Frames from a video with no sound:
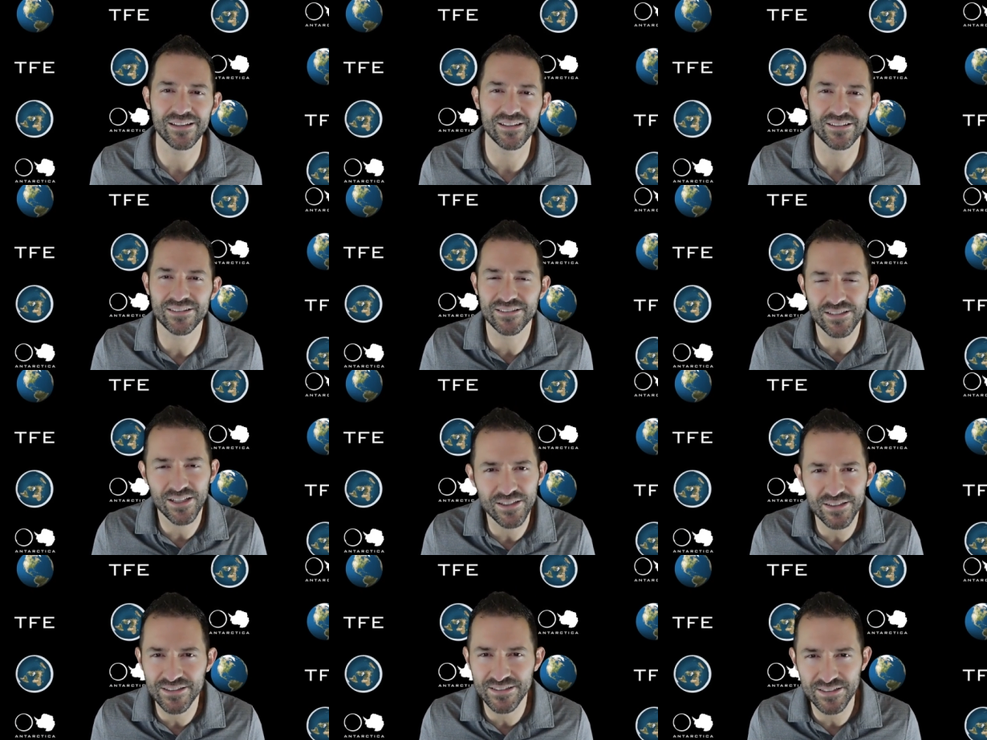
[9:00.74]

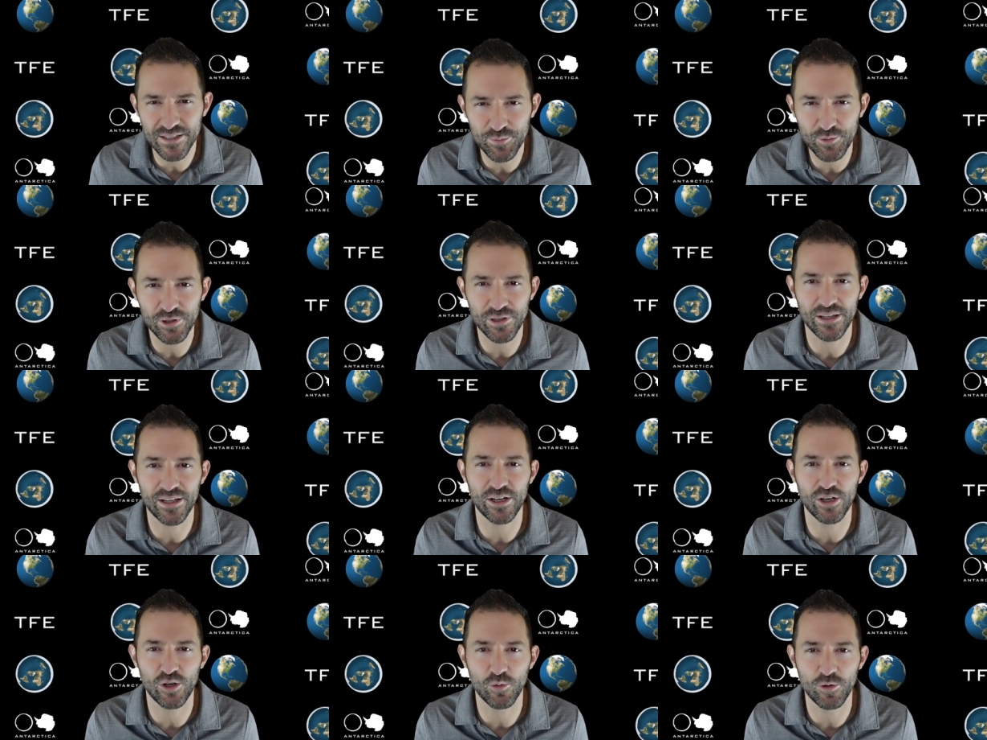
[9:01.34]
sun
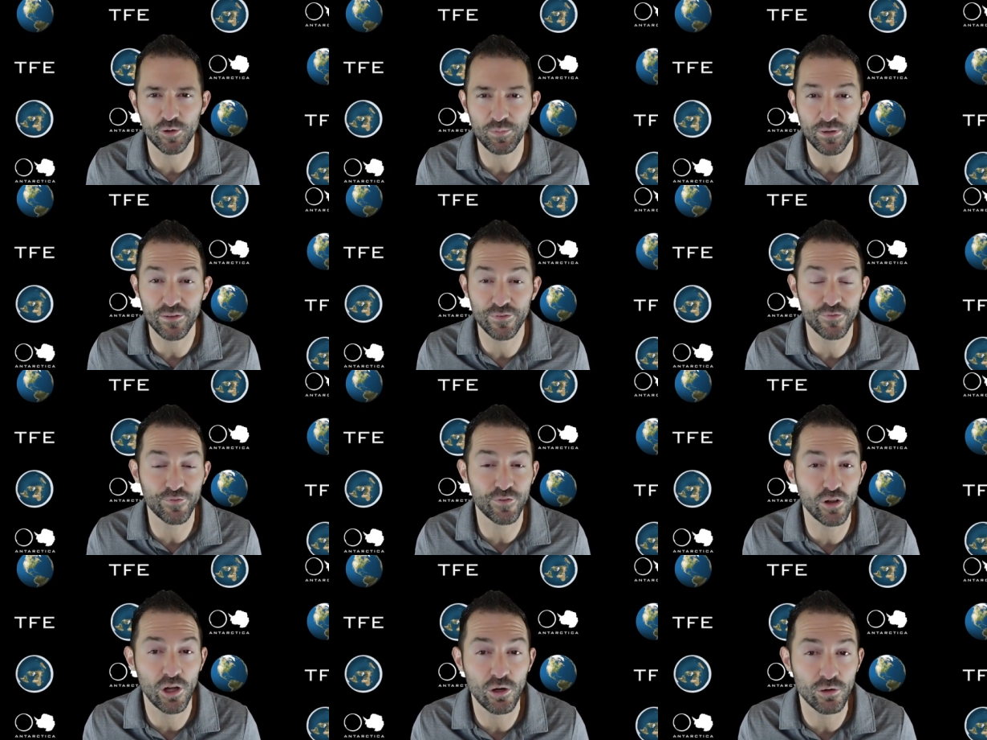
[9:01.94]
simulator would be
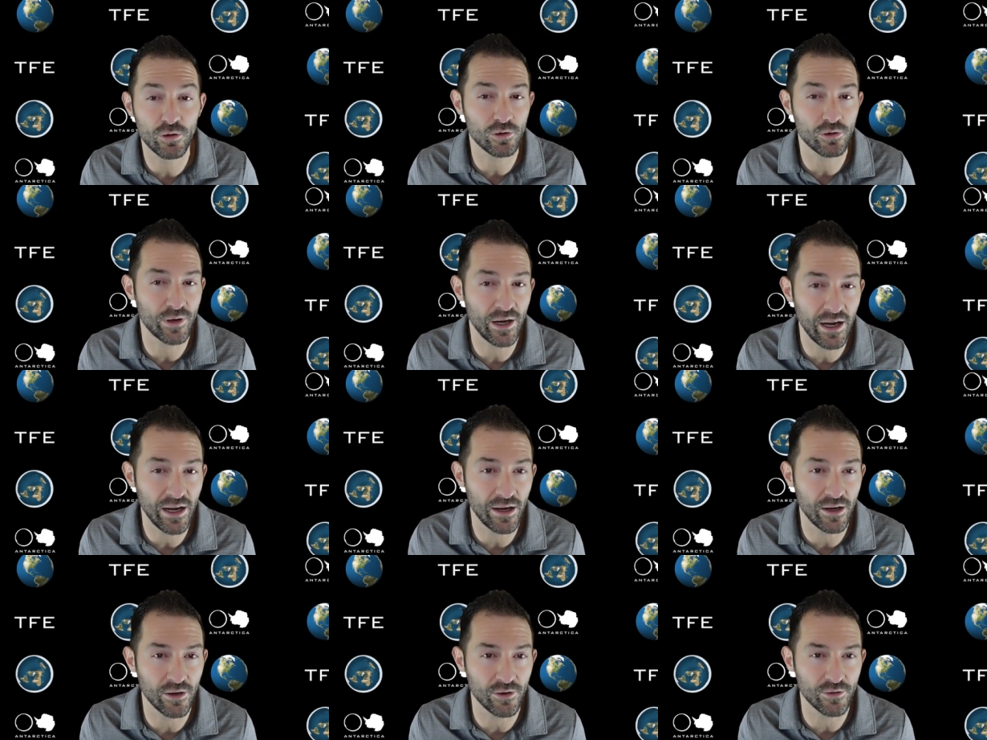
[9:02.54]
flown
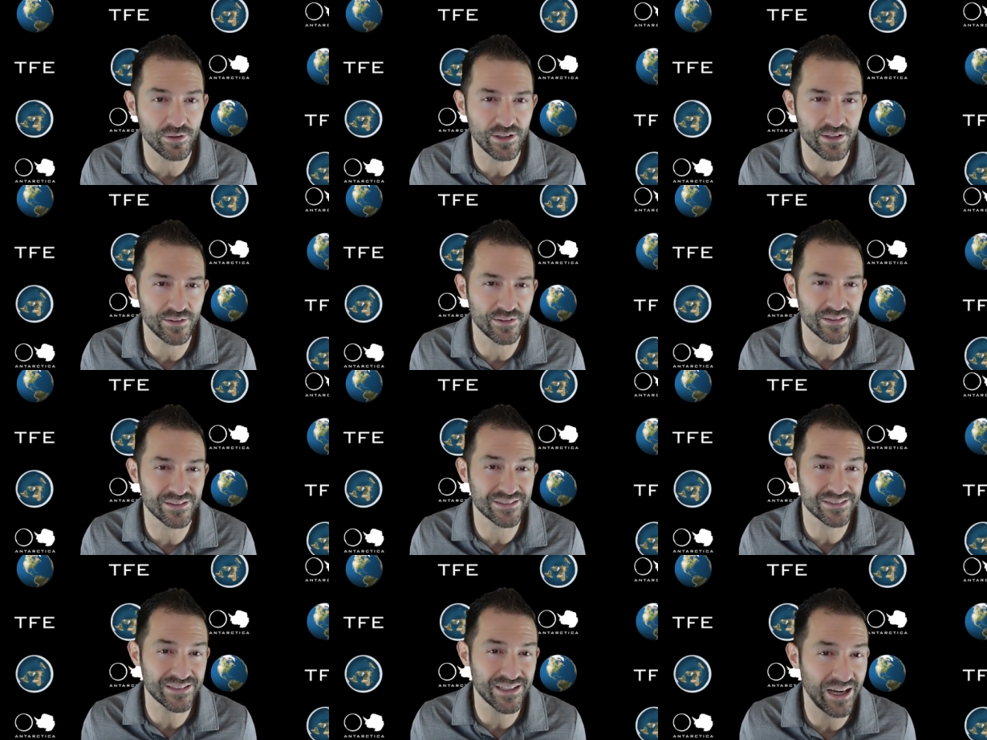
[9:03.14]
around in the
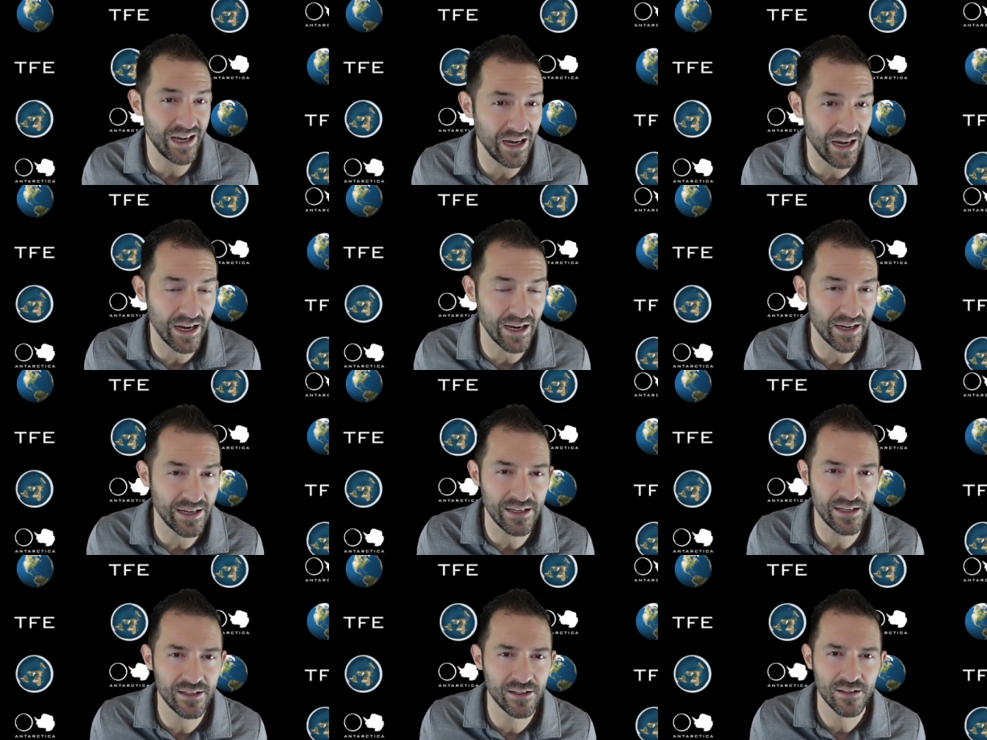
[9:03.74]

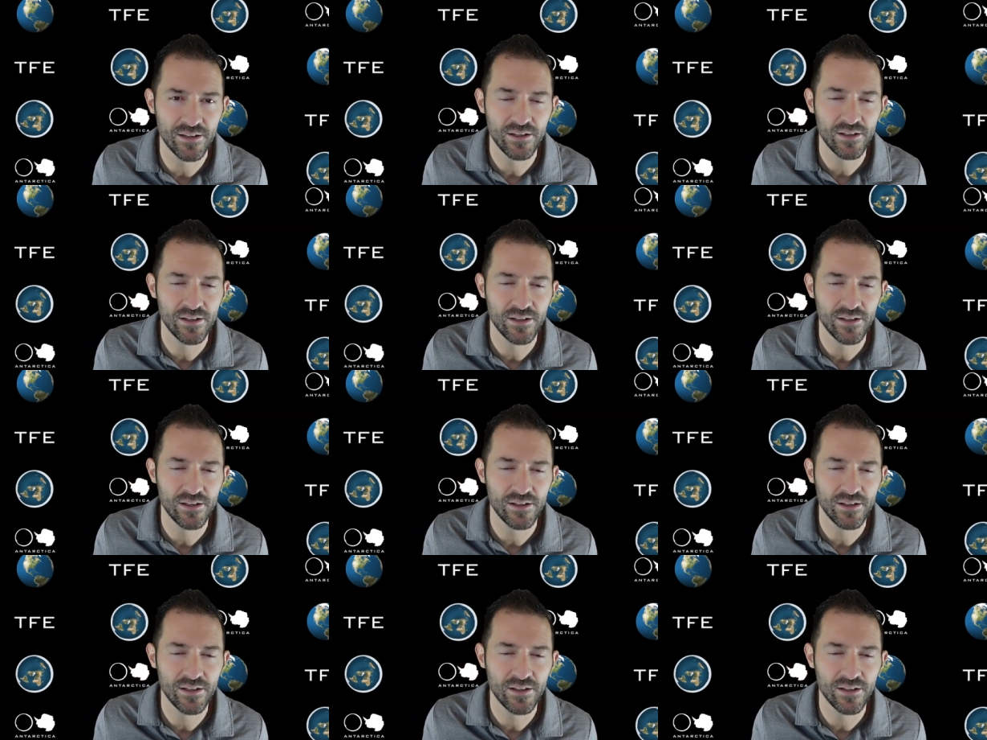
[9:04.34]
sky